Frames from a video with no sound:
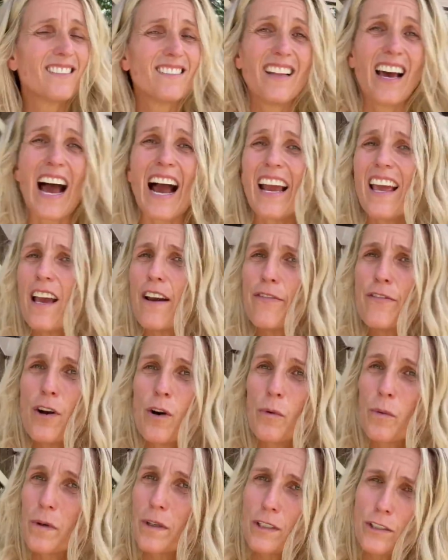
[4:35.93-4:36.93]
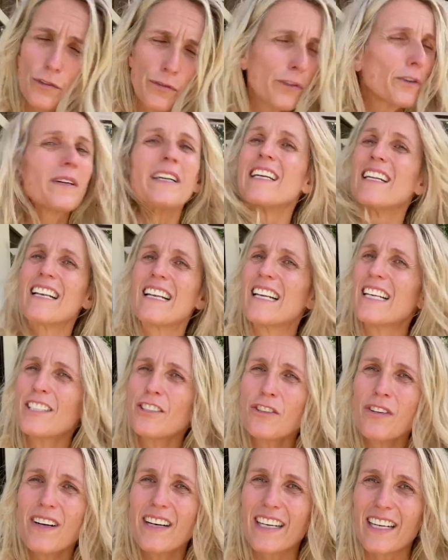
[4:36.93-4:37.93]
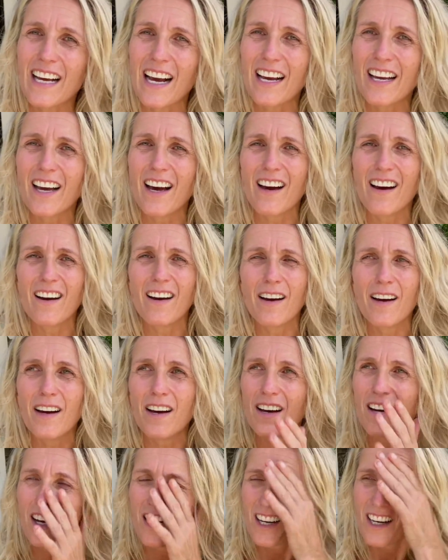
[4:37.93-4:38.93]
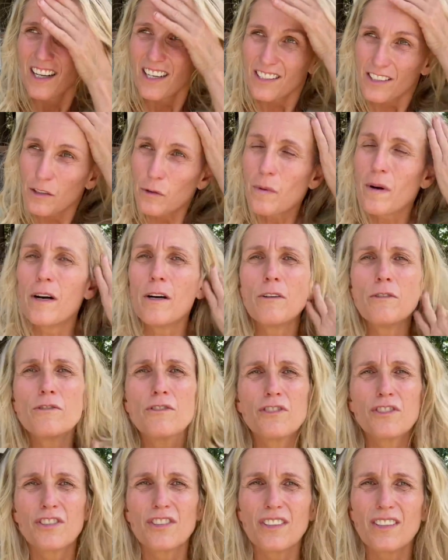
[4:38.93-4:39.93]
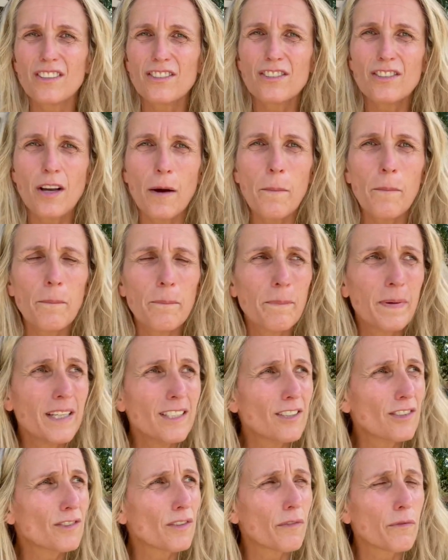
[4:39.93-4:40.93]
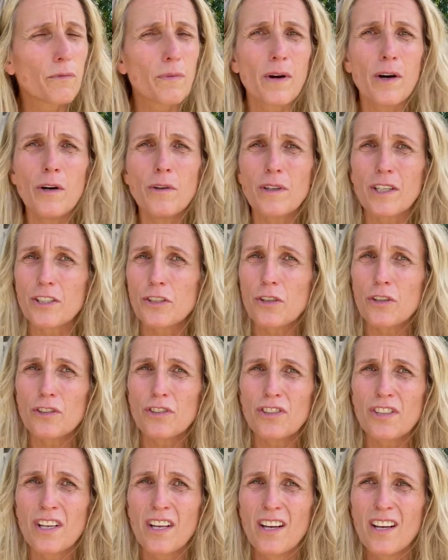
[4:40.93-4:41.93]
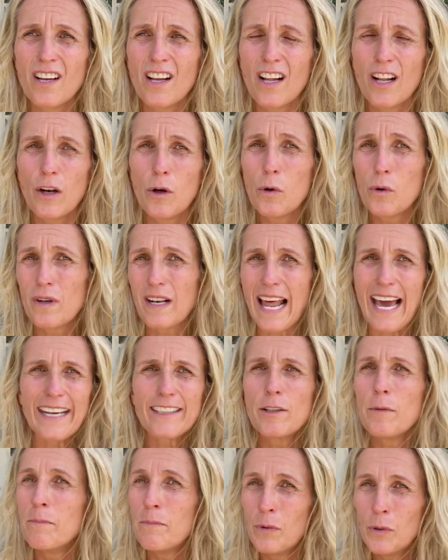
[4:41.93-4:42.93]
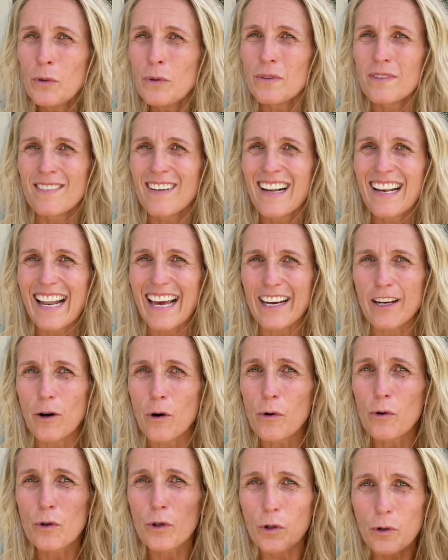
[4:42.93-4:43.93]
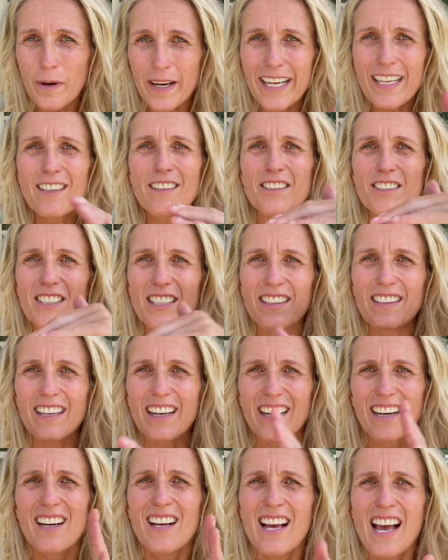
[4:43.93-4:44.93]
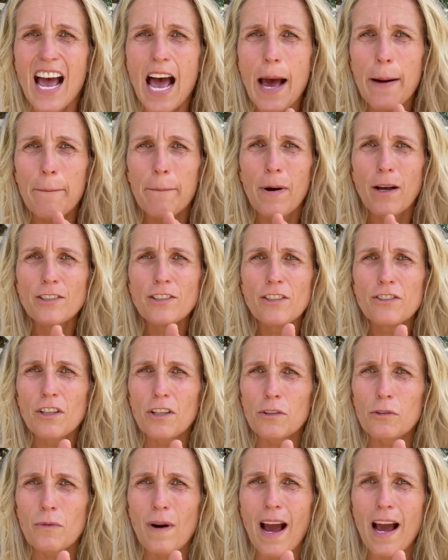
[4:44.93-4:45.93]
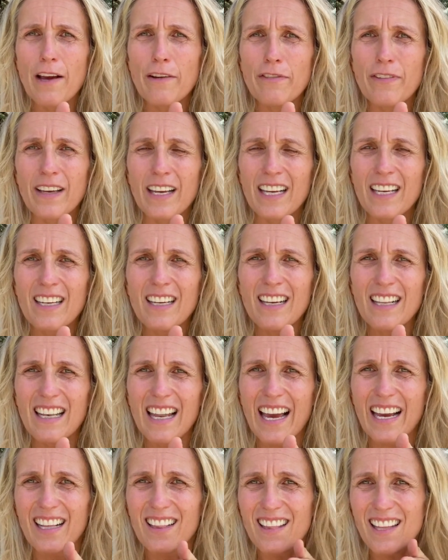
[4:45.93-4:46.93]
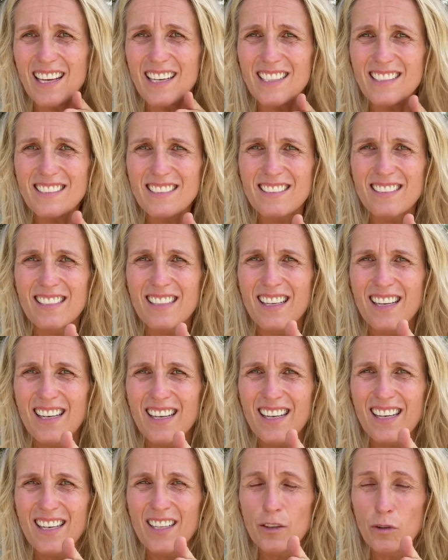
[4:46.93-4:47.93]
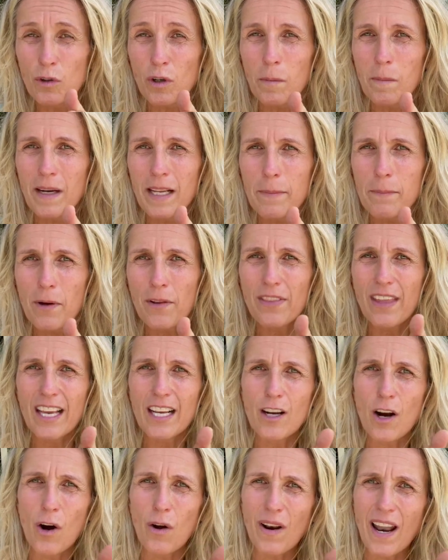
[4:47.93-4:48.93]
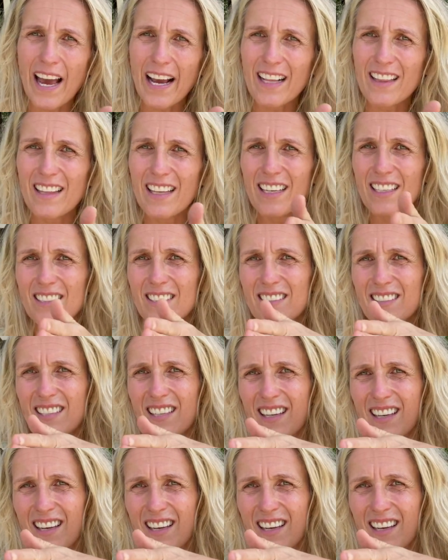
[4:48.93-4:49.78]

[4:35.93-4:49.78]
have no words for it. Literally, the roads, some pieces of road are just look like the moon, like all craters in there. And buses are driving like this normally, but they go like this